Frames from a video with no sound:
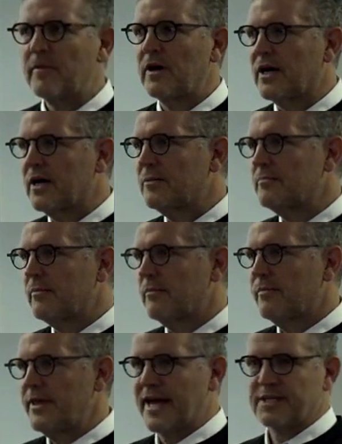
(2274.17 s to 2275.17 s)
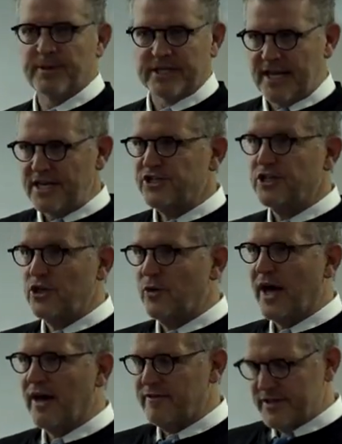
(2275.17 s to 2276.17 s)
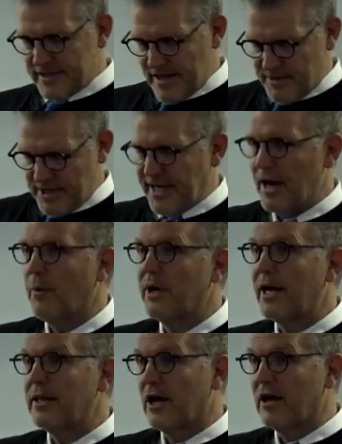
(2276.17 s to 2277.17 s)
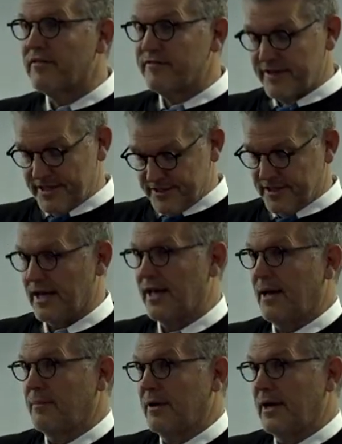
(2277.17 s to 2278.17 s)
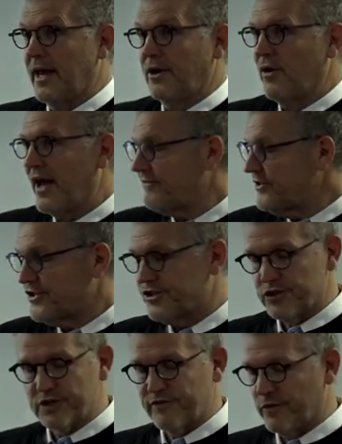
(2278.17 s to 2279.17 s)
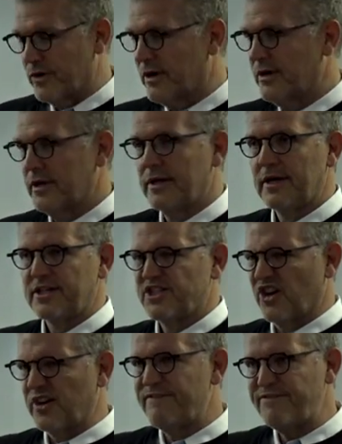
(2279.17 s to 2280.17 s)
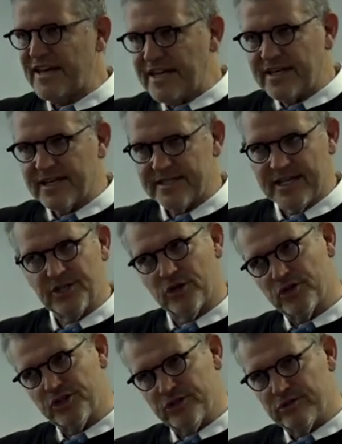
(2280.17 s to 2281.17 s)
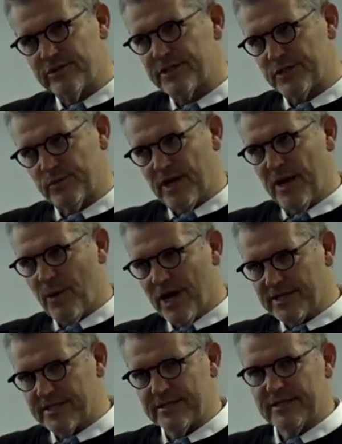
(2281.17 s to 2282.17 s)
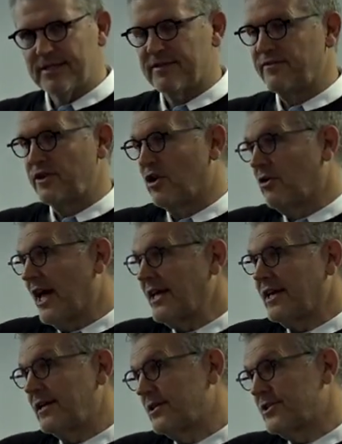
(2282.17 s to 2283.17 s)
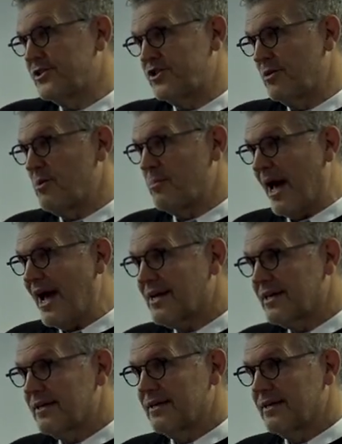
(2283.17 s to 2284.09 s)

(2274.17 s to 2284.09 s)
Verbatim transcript: Um, the expectation you have is I'm going to get what I love. That's I'm gonna, I do not have to search for. It's going to fit because I told you this is what I want. If you don't like it, you just ship it back.